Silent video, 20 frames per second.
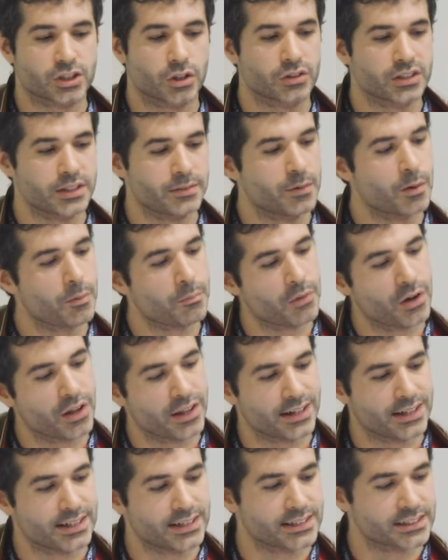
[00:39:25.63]
our team of
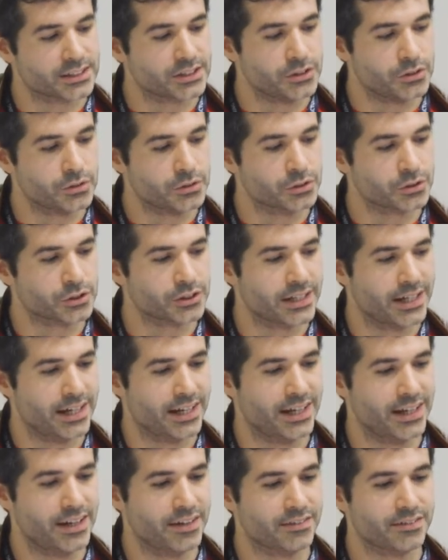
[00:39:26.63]
modelers used
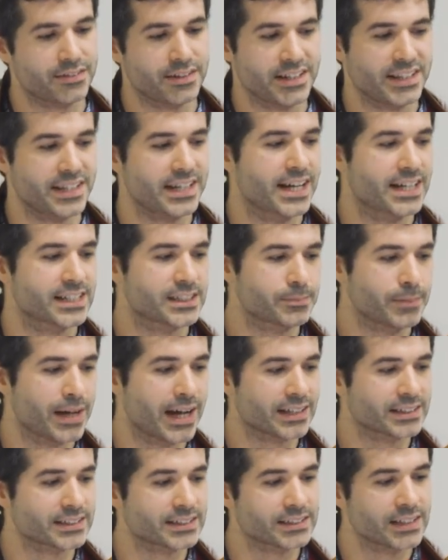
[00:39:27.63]
3ds
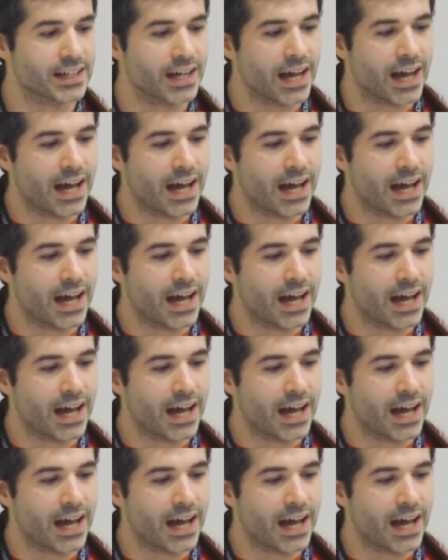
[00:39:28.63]
Max.